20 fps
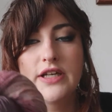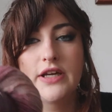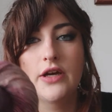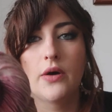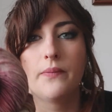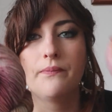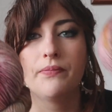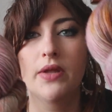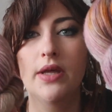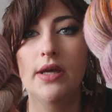There you
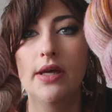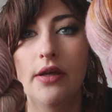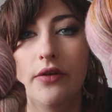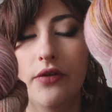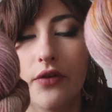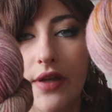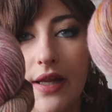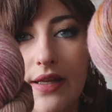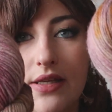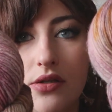go.
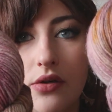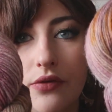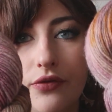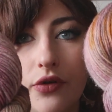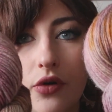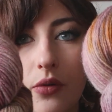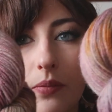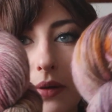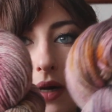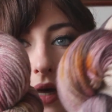So that's the
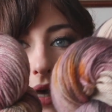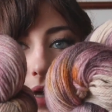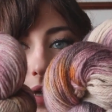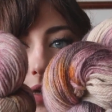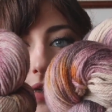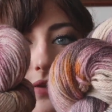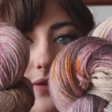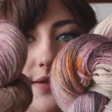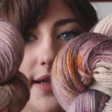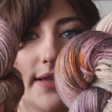
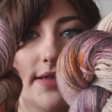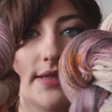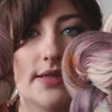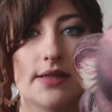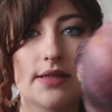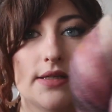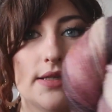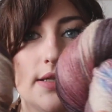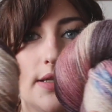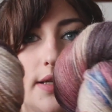4-ply, that's
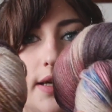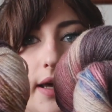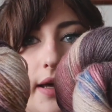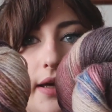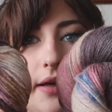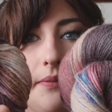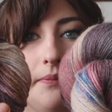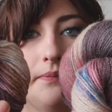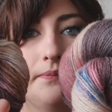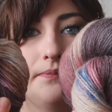the
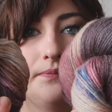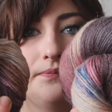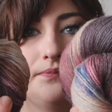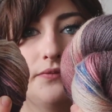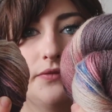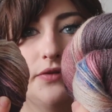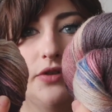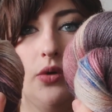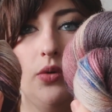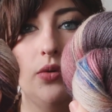DK.
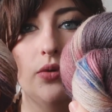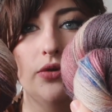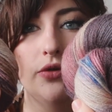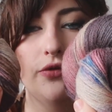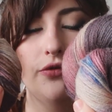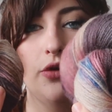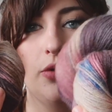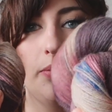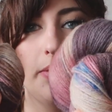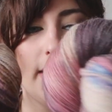Oh, the
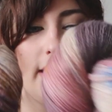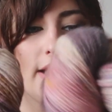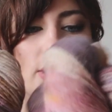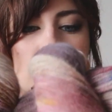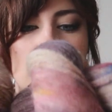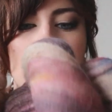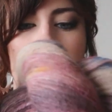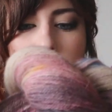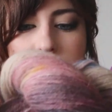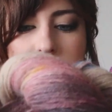4-ply
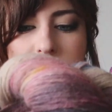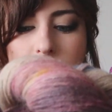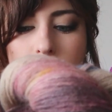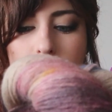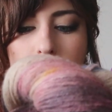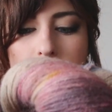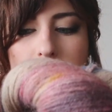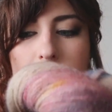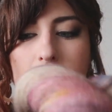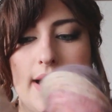actually, well,
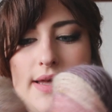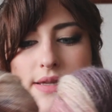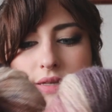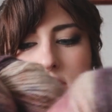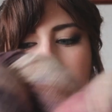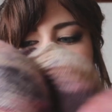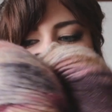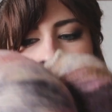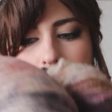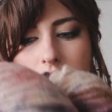this one
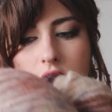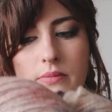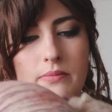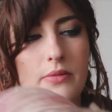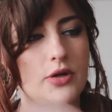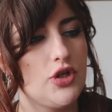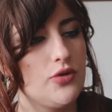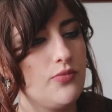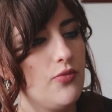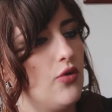has
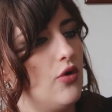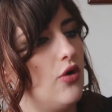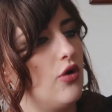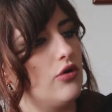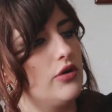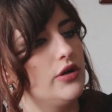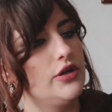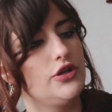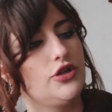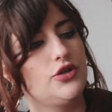much more
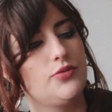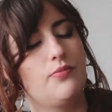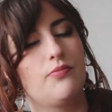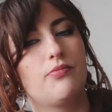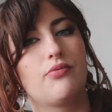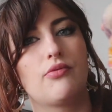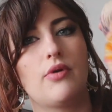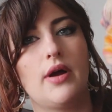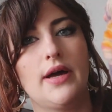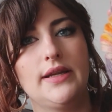orange
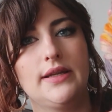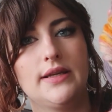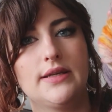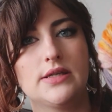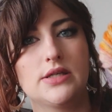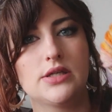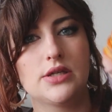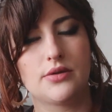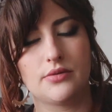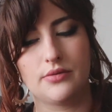
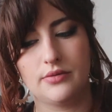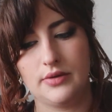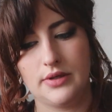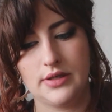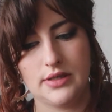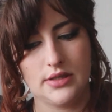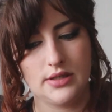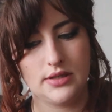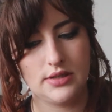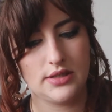brightness through
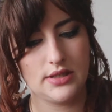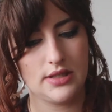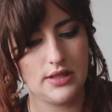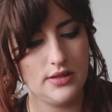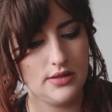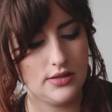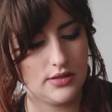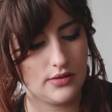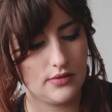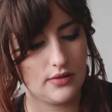it,
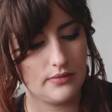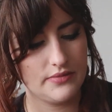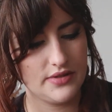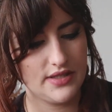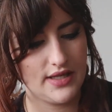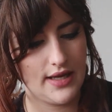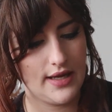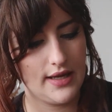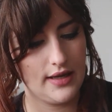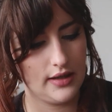see? So I'm
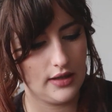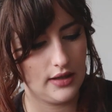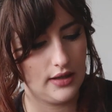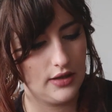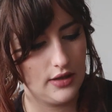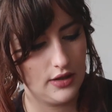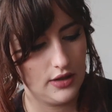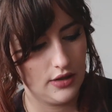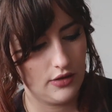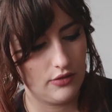saying
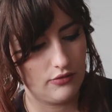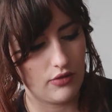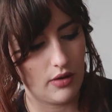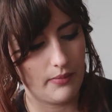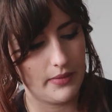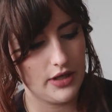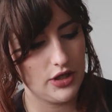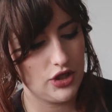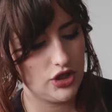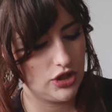
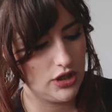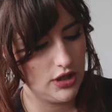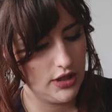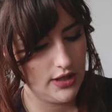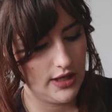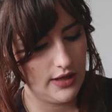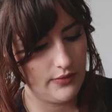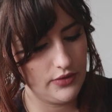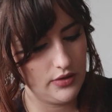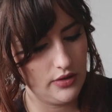rubbish.
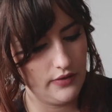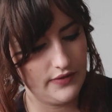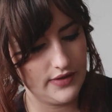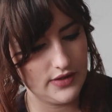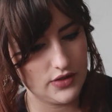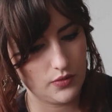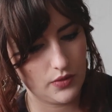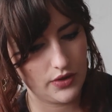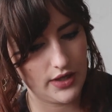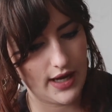I wonder if
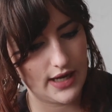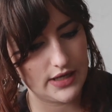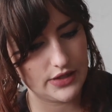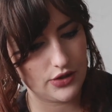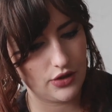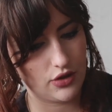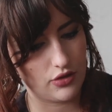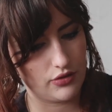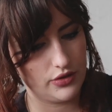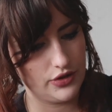this one
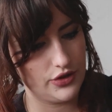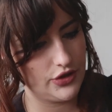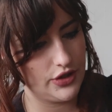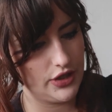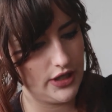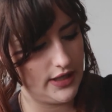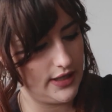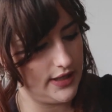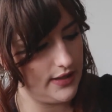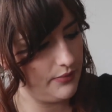has orange
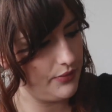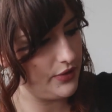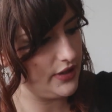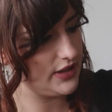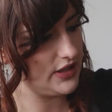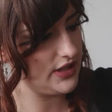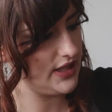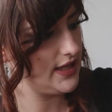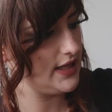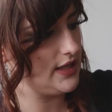in it, but
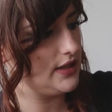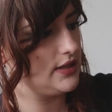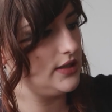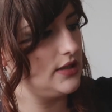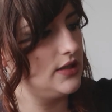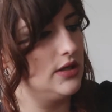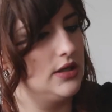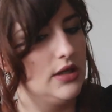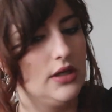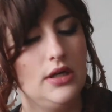it's
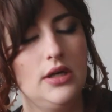hidden.